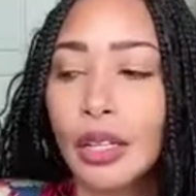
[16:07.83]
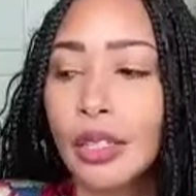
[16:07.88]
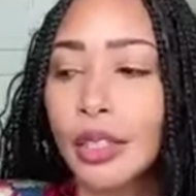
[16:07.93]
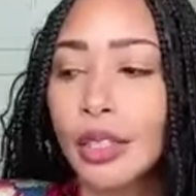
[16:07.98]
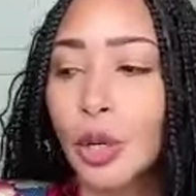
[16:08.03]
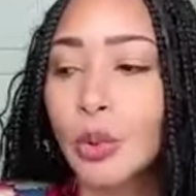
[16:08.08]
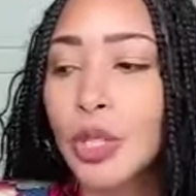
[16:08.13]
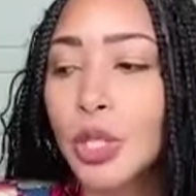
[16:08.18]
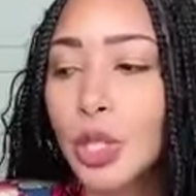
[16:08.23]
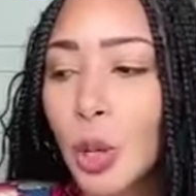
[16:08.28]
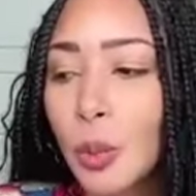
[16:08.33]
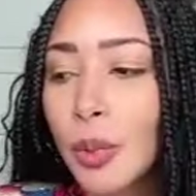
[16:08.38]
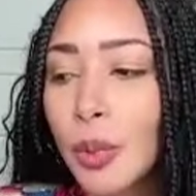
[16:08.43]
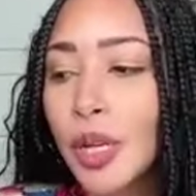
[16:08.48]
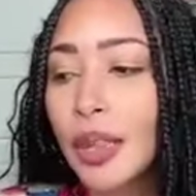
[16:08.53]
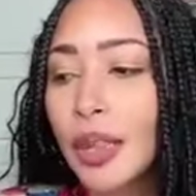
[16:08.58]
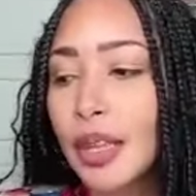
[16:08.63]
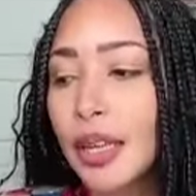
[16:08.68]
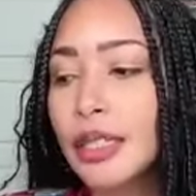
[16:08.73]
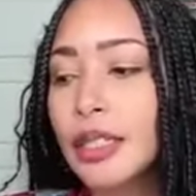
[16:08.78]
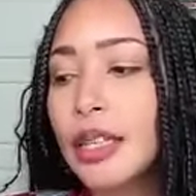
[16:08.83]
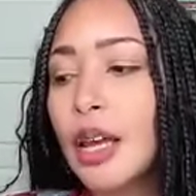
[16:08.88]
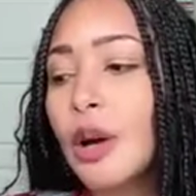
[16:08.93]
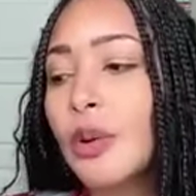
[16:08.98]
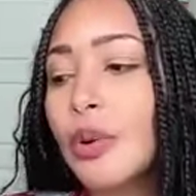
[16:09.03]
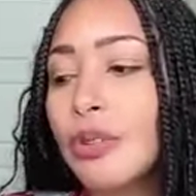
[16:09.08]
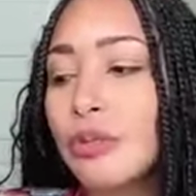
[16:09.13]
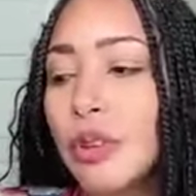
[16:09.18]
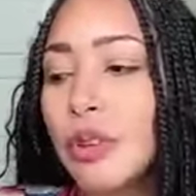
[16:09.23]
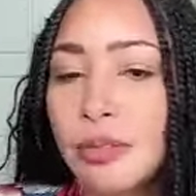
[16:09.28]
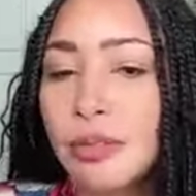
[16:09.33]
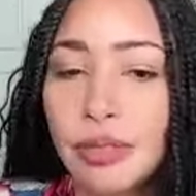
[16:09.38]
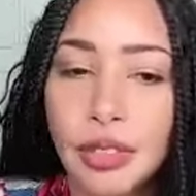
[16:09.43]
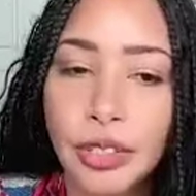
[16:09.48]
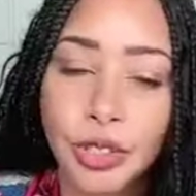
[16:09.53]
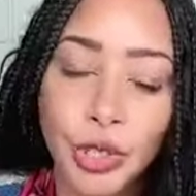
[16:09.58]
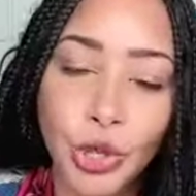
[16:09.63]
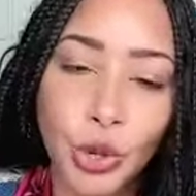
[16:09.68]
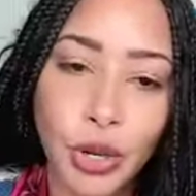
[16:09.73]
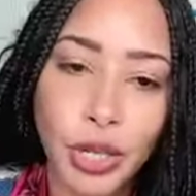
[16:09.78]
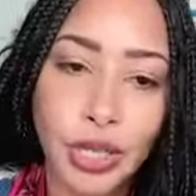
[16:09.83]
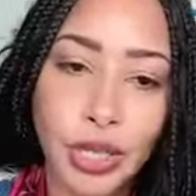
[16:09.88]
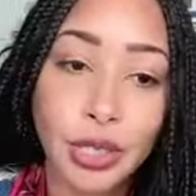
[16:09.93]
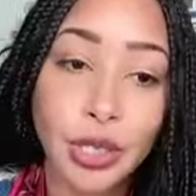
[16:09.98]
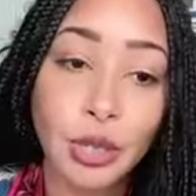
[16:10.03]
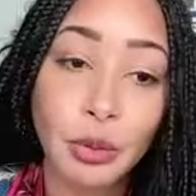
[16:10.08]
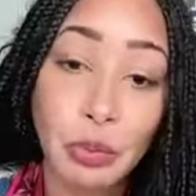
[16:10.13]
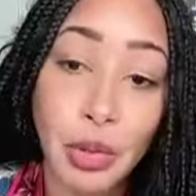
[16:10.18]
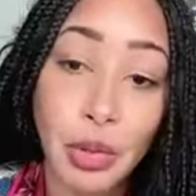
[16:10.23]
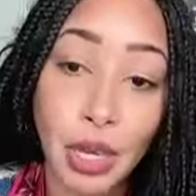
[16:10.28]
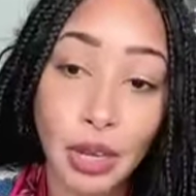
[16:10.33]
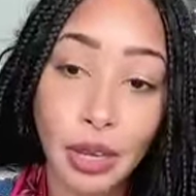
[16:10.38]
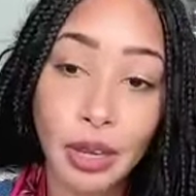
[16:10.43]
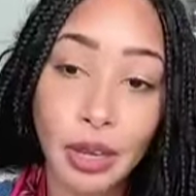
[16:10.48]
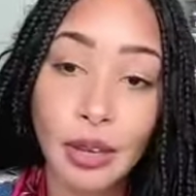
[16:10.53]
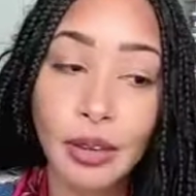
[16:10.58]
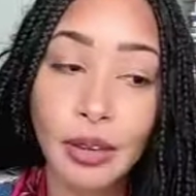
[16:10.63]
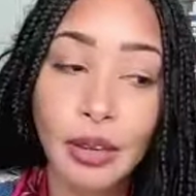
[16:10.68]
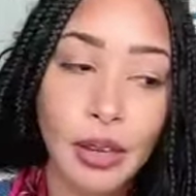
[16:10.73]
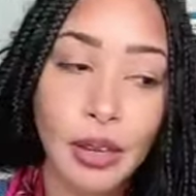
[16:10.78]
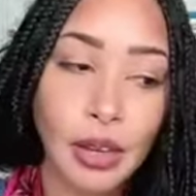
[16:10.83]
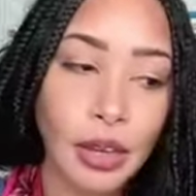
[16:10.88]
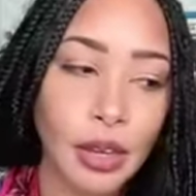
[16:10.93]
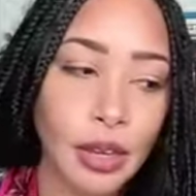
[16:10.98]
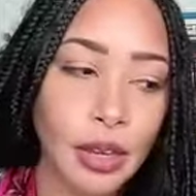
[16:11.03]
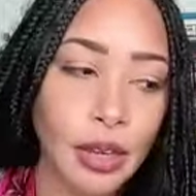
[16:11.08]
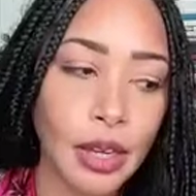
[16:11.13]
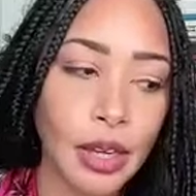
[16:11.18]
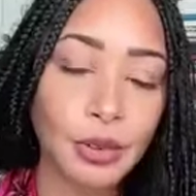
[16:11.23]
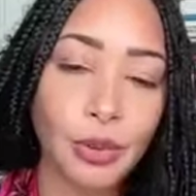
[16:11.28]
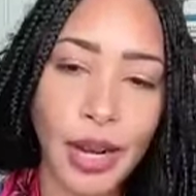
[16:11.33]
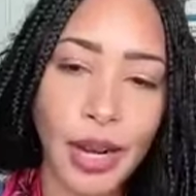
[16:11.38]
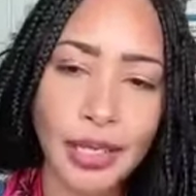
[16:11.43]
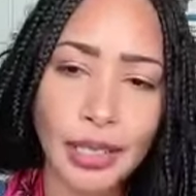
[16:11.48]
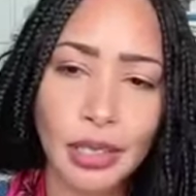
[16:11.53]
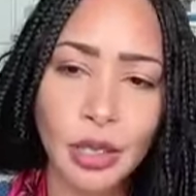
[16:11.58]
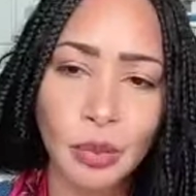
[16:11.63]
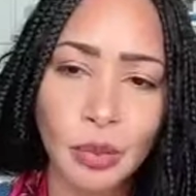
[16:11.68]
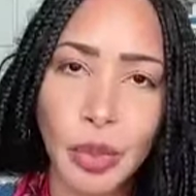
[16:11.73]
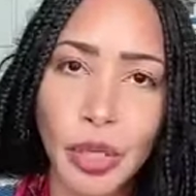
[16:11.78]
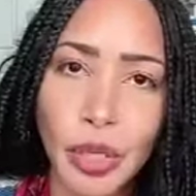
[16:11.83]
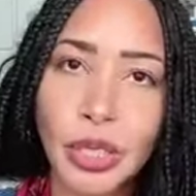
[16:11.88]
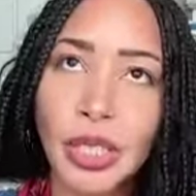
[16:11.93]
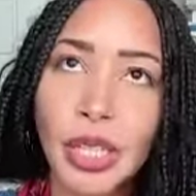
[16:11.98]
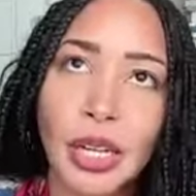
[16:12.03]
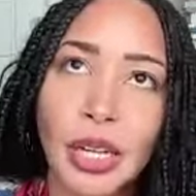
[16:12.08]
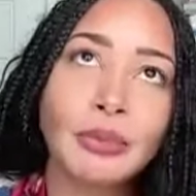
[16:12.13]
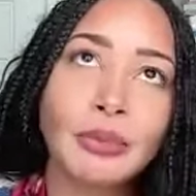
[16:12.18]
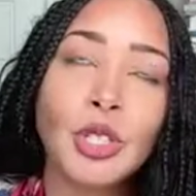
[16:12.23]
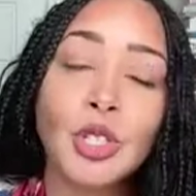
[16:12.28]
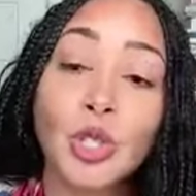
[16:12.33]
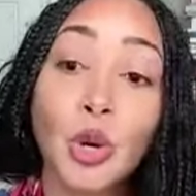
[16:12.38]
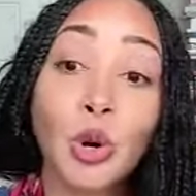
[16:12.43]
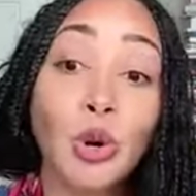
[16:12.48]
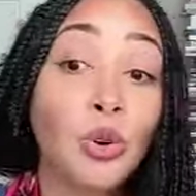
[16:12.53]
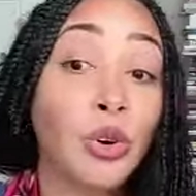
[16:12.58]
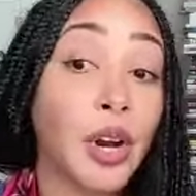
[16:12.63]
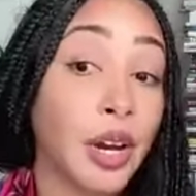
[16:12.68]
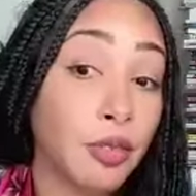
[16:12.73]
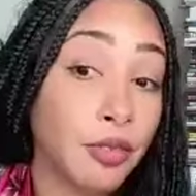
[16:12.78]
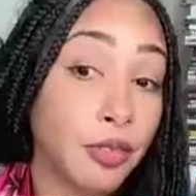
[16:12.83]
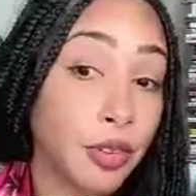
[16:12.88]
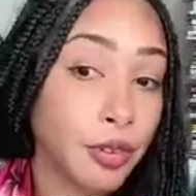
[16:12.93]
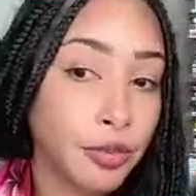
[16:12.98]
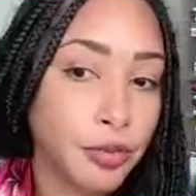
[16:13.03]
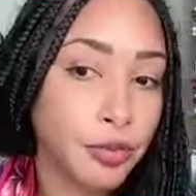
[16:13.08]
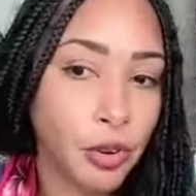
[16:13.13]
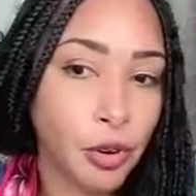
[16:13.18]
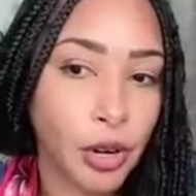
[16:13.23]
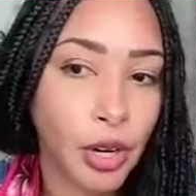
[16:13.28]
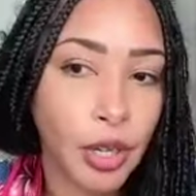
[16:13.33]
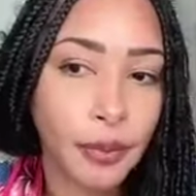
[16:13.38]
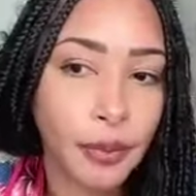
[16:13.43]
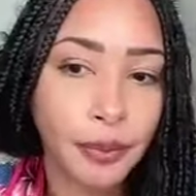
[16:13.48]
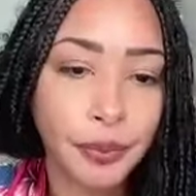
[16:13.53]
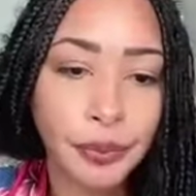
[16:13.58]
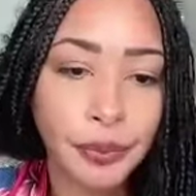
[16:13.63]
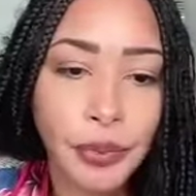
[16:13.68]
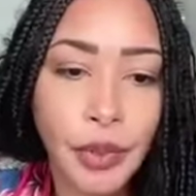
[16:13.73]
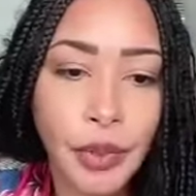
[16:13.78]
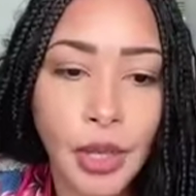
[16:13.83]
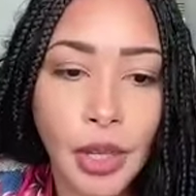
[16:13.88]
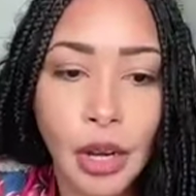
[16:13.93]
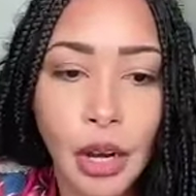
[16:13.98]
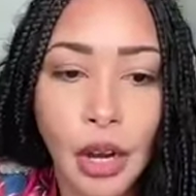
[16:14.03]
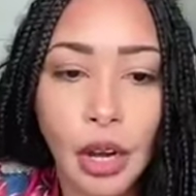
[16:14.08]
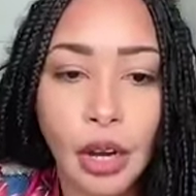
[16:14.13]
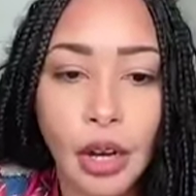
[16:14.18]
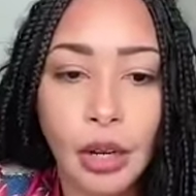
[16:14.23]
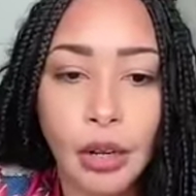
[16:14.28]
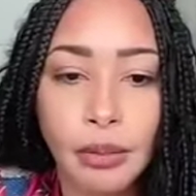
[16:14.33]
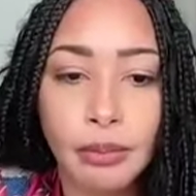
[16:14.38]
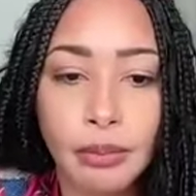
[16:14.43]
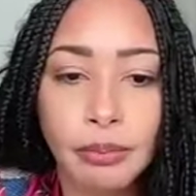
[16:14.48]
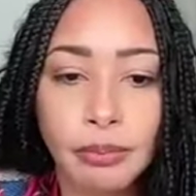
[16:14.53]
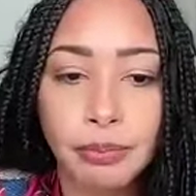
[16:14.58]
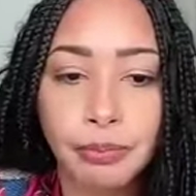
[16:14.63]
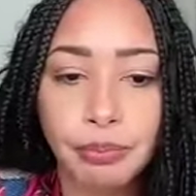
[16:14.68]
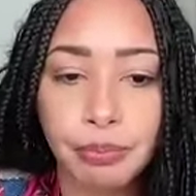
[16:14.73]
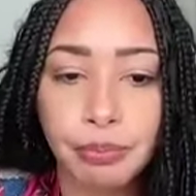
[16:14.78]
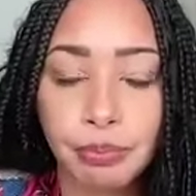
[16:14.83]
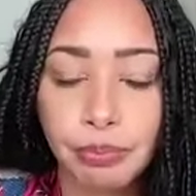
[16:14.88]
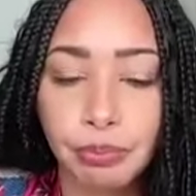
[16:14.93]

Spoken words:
there were so many things that were revelatory to me in writing the book that I'm so grateful for. Um,